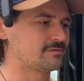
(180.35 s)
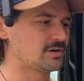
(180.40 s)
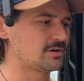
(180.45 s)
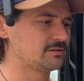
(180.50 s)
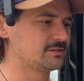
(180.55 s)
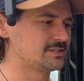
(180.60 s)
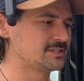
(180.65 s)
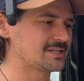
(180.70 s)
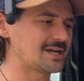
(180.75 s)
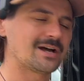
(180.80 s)
all
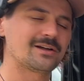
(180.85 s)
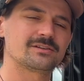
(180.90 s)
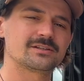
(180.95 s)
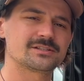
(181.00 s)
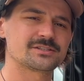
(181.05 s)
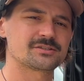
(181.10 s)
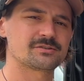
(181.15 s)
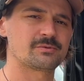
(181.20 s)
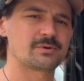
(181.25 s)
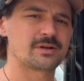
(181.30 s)
these
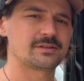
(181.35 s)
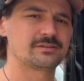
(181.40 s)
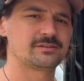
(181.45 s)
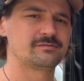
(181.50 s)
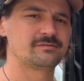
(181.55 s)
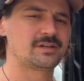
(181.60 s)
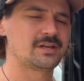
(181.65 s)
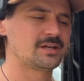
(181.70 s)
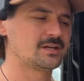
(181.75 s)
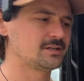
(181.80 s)
outlets throughout the
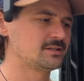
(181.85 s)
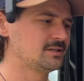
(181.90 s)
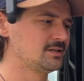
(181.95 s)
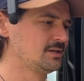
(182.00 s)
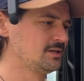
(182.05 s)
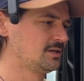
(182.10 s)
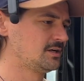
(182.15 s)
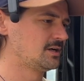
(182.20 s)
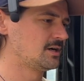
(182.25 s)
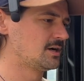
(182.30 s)
van,
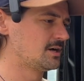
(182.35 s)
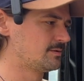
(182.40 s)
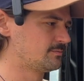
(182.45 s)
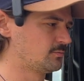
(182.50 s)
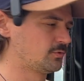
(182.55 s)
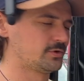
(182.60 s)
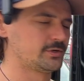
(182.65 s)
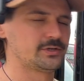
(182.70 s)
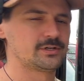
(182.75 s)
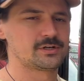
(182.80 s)

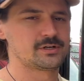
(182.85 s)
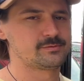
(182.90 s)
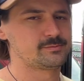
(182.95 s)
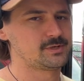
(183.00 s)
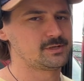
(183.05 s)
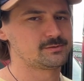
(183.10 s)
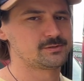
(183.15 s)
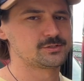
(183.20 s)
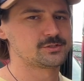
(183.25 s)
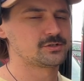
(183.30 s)
where you're going to
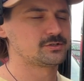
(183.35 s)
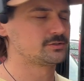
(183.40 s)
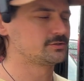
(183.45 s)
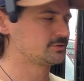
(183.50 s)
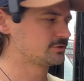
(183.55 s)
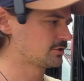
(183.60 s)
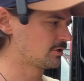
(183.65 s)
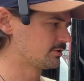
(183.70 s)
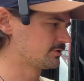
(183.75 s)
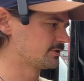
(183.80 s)
be able to
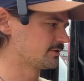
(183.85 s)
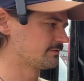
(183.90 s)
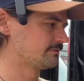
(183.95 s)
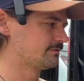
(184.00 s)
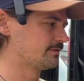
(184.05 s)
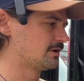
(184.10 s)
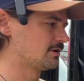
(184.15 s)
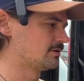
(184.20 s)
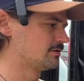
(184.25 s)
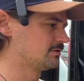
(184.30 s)
charge your
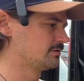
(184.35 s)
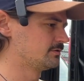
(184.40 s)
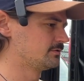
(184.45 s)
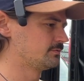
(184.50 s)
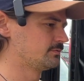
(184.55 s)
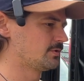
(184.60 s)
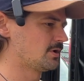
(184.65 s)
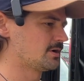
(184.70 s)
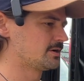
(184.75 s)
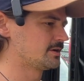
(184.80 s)

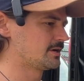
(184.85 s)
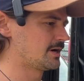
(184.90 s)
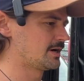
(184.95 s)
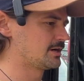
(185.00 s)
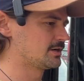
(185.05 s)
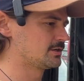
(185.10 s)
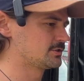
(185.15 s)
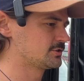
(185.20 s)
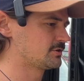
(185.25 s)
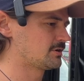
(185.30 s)
phone, run a
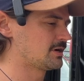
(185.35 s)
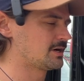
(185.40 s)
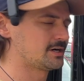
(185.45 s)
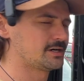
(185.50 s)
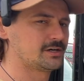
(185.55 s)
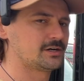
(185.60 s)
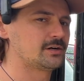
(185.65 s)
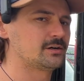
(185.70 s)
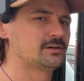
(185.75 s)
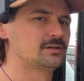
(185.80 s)
hair
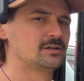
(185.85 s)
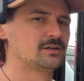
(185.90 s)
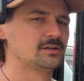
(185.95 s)
dryer,